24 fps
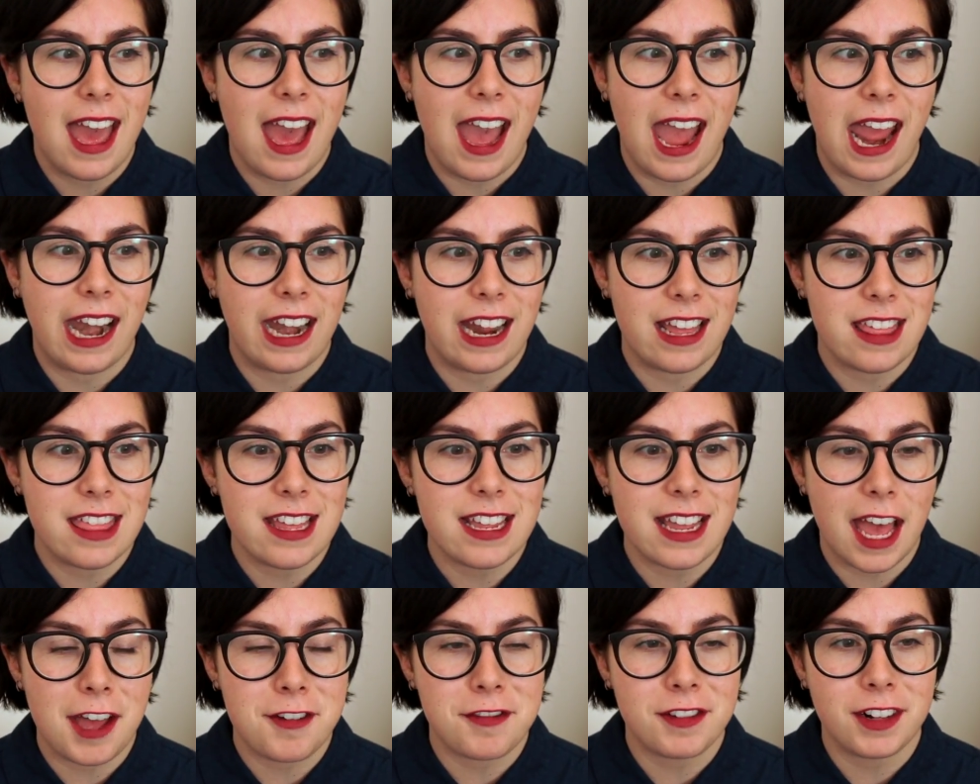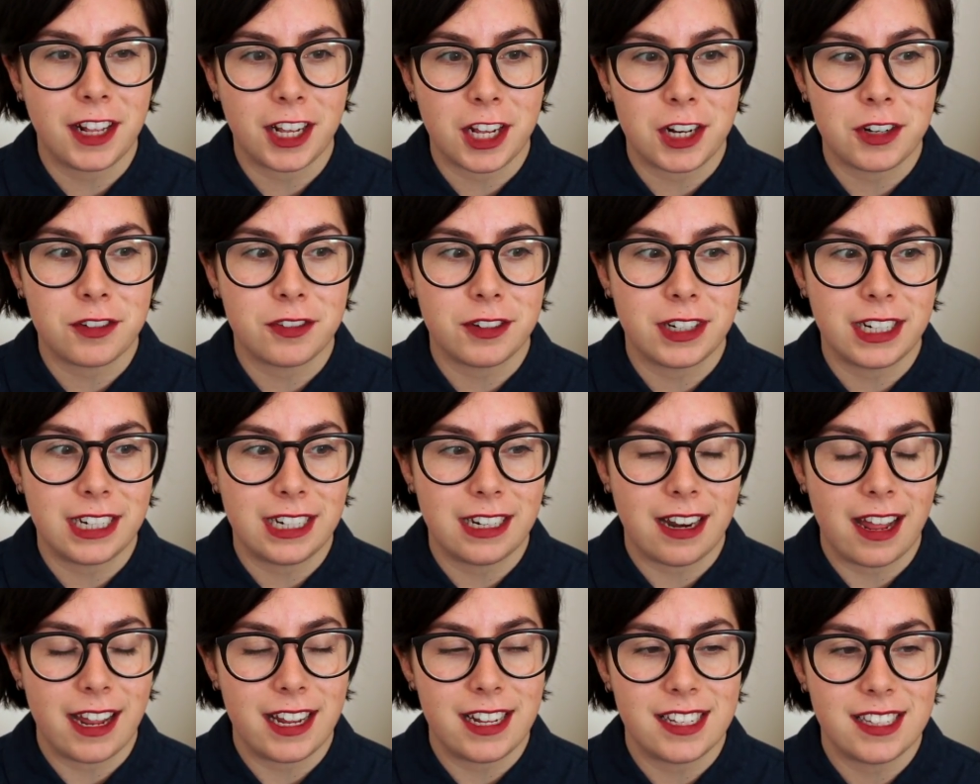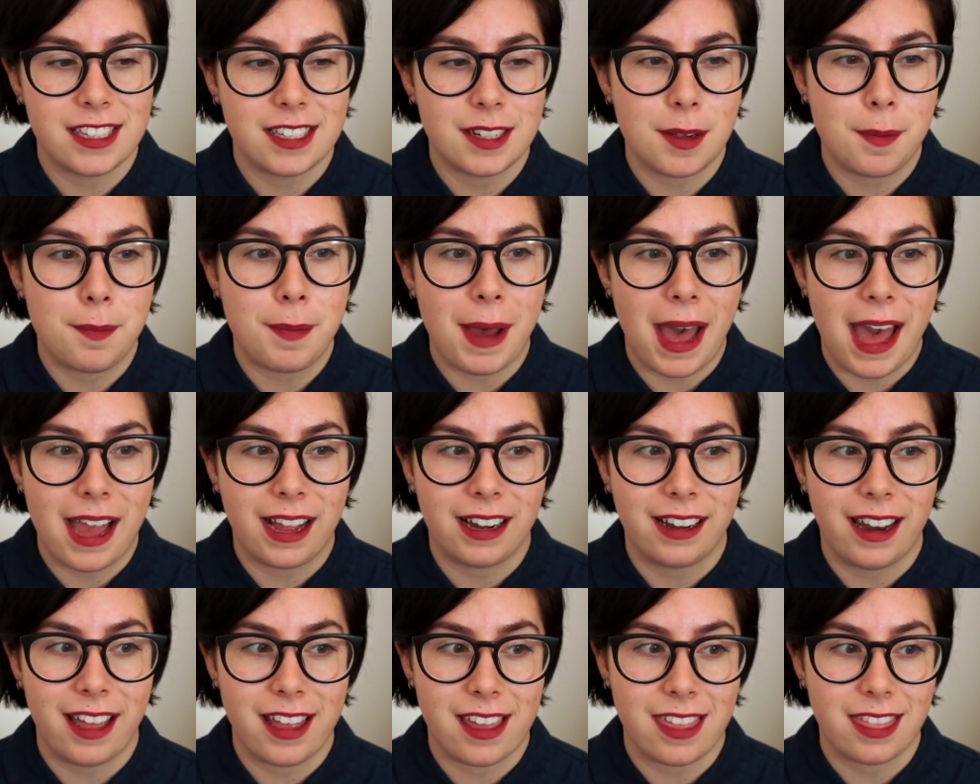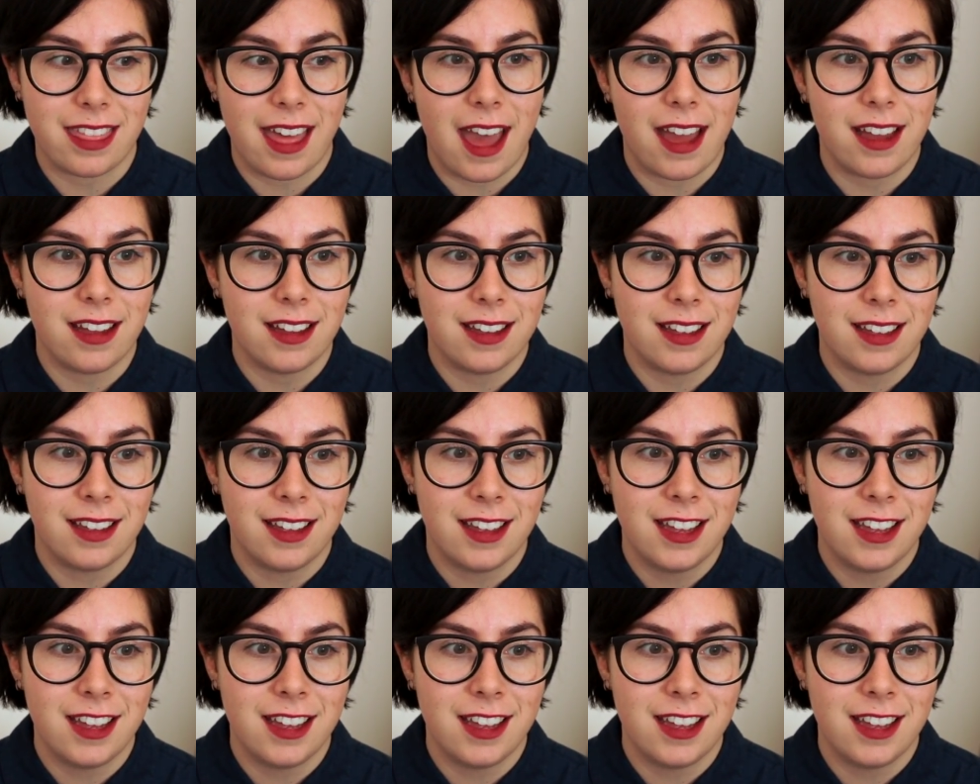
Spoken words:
and I think having like a really nice bag like that